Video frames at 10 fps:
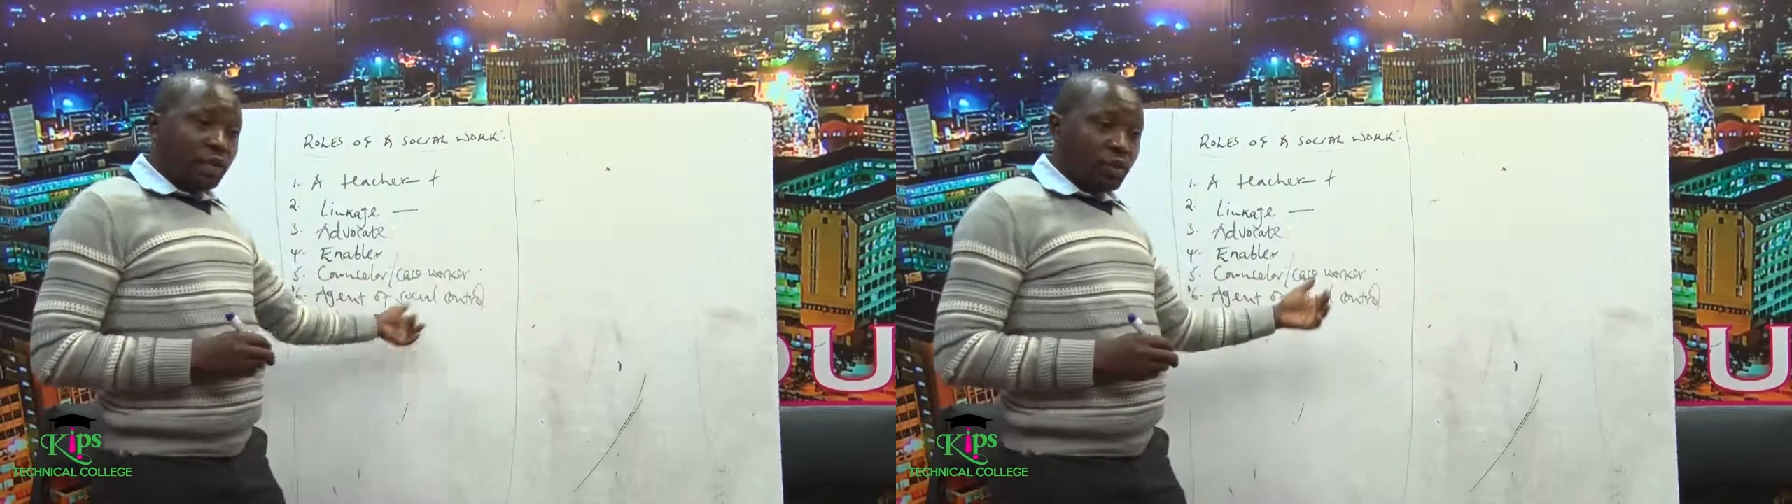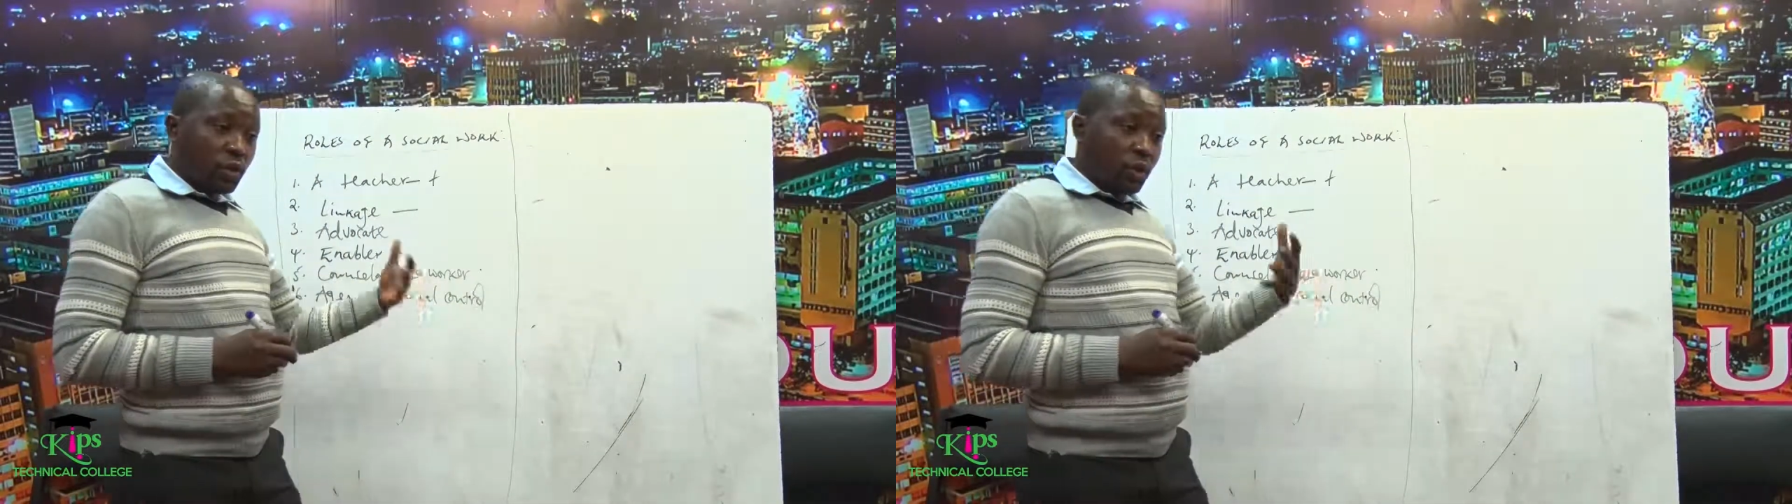
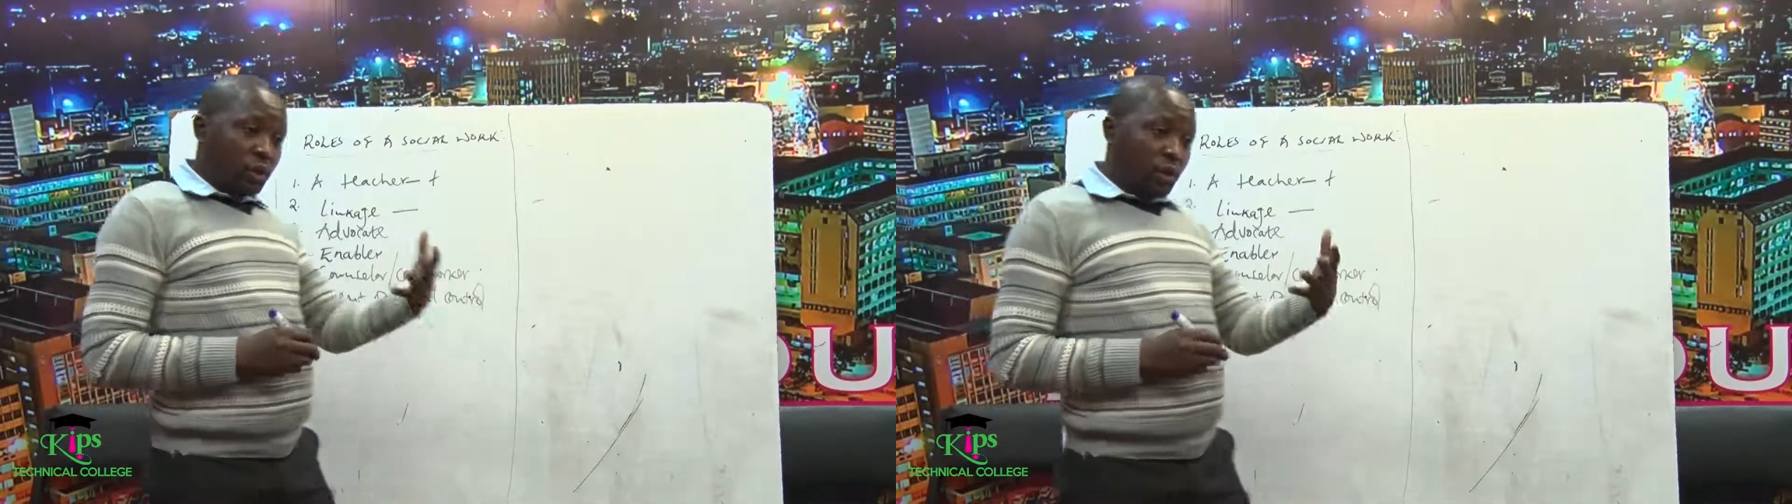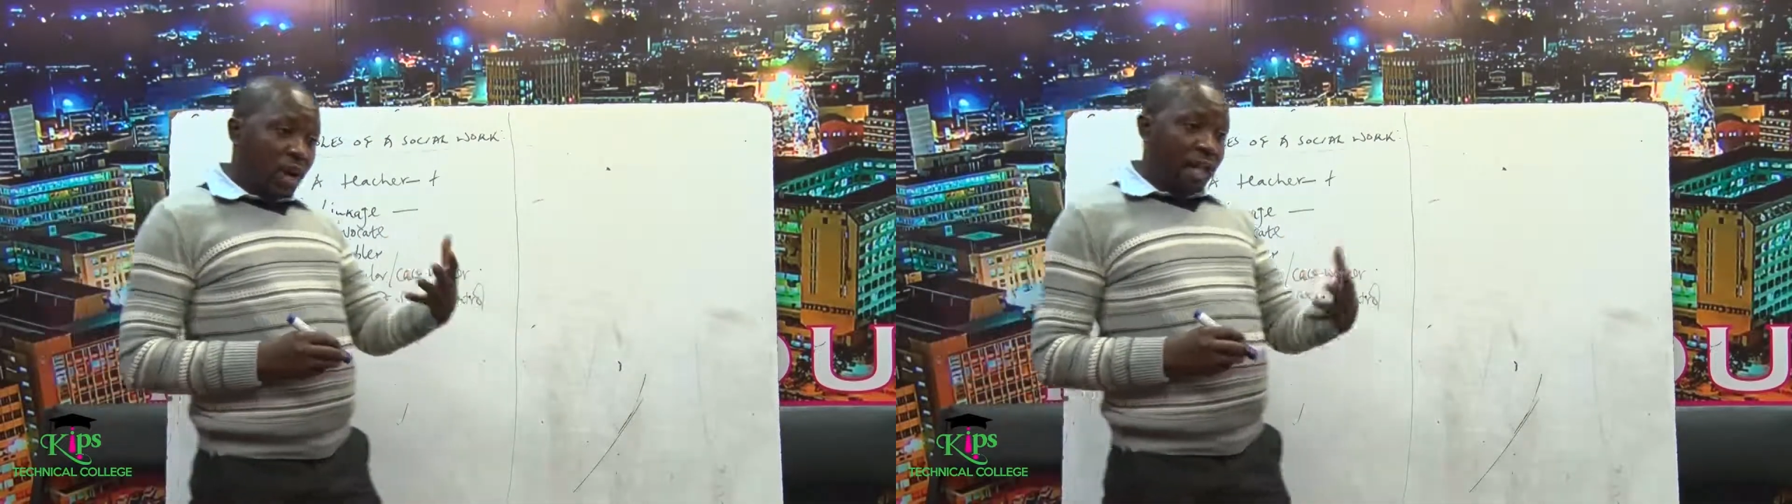So
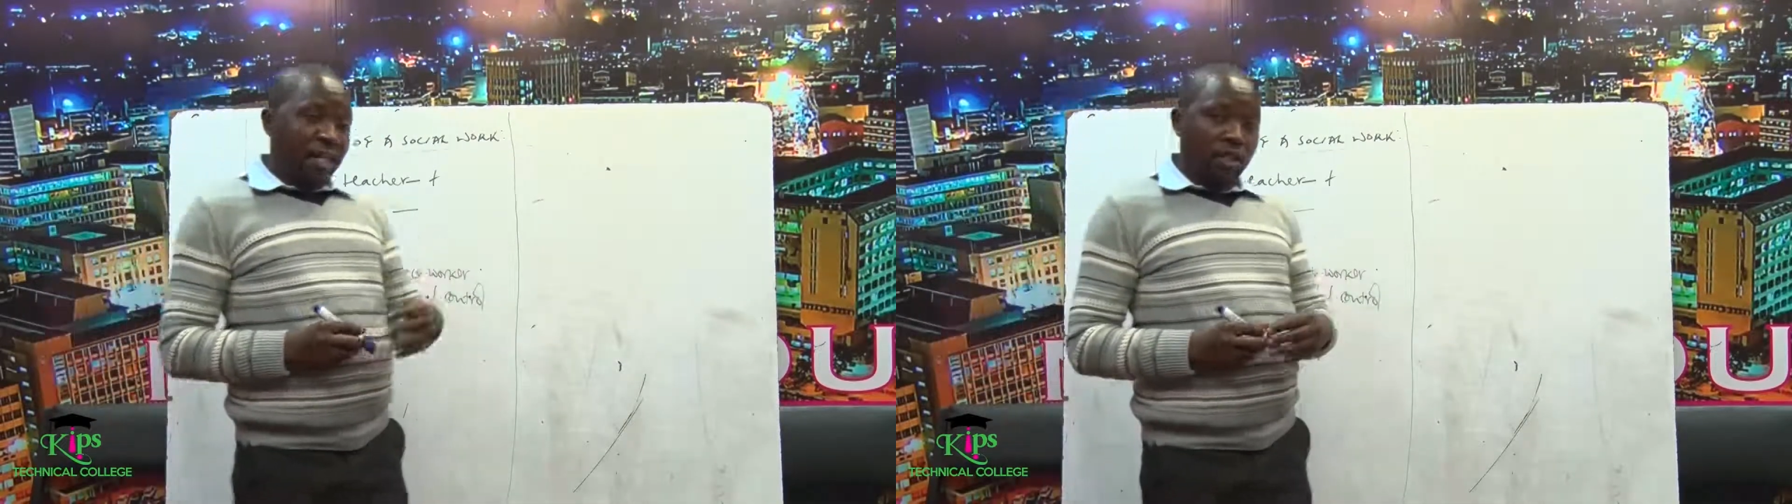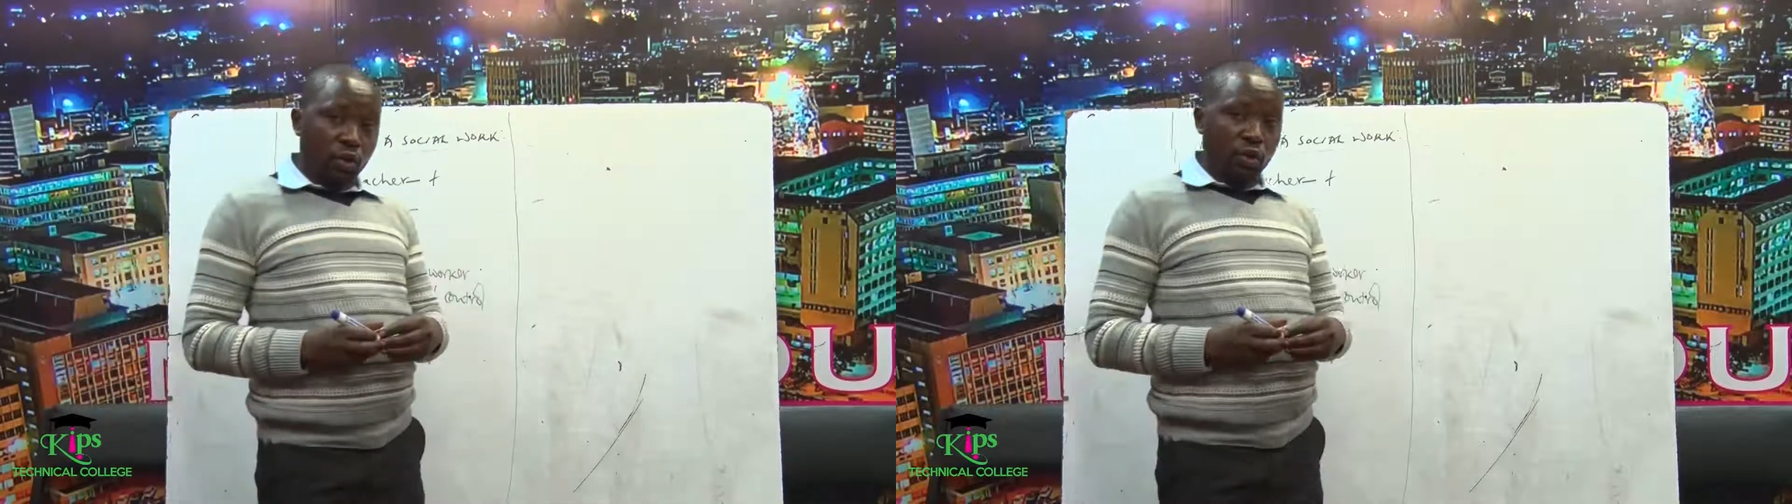you as
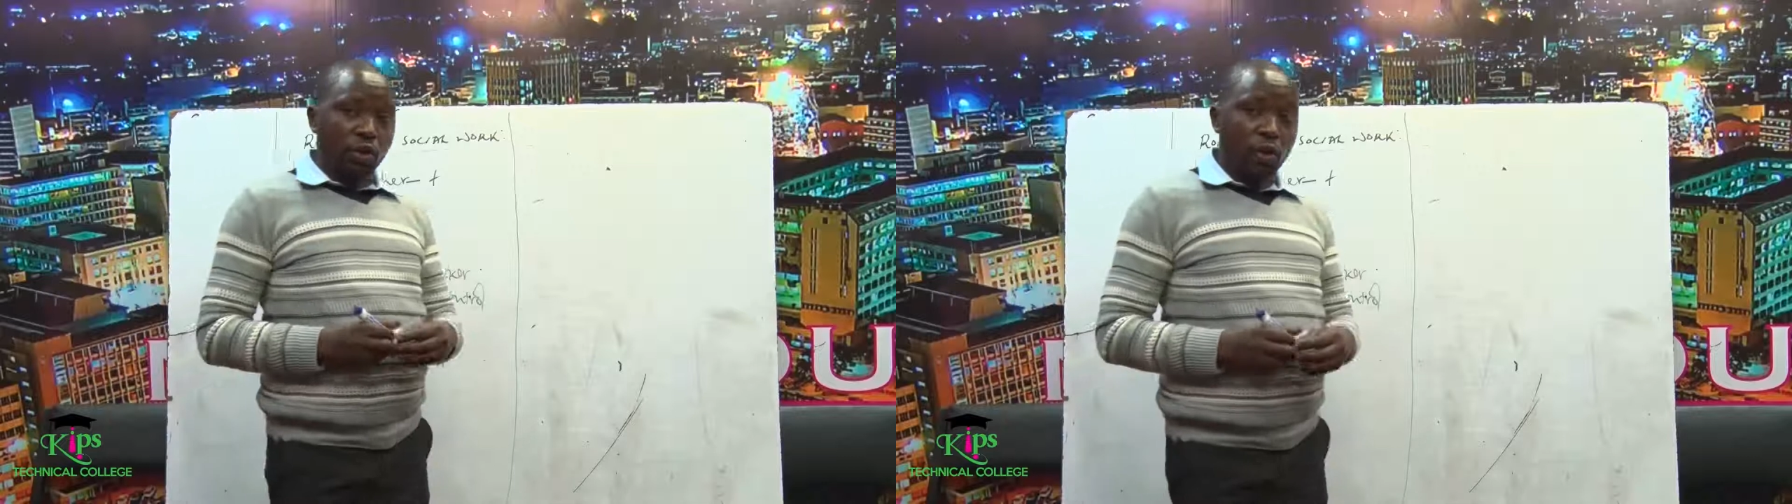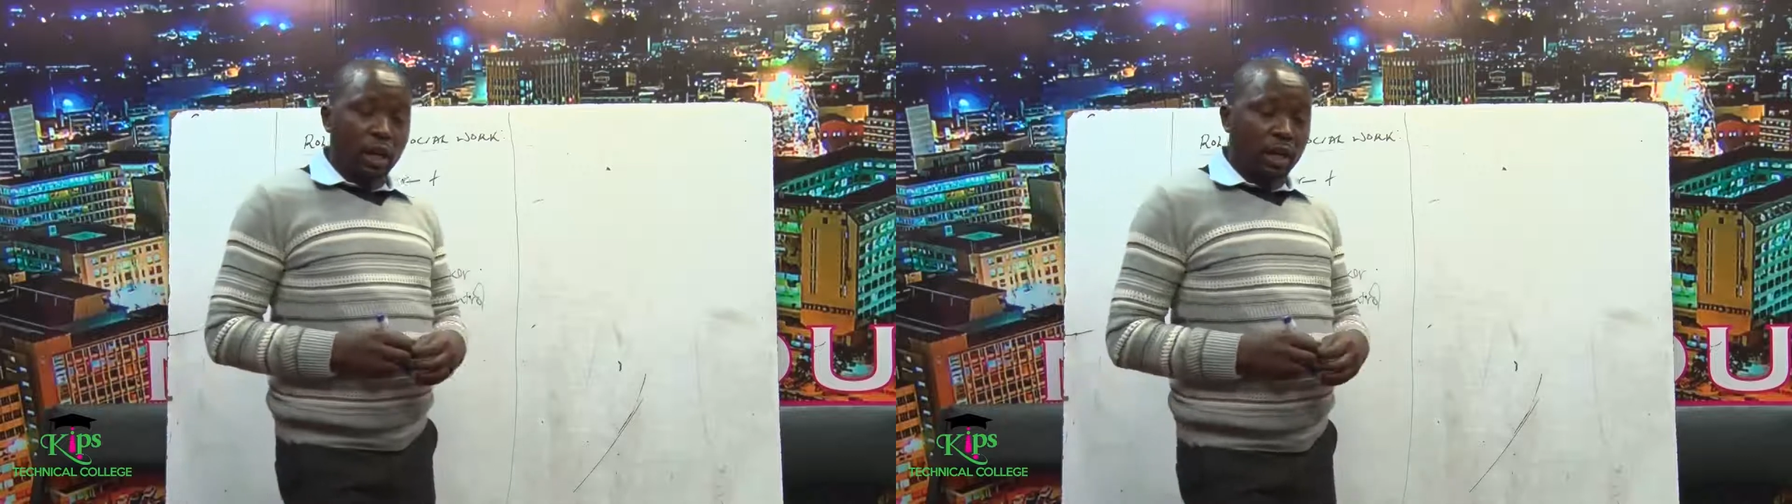a social
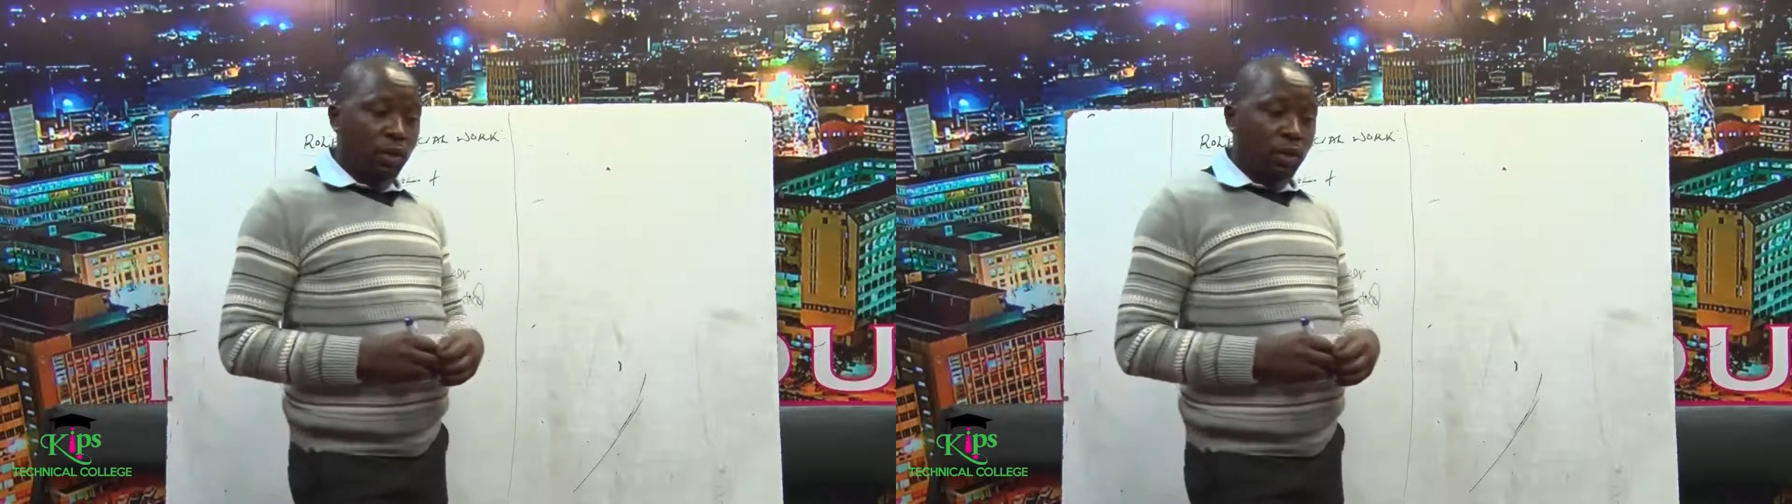worker,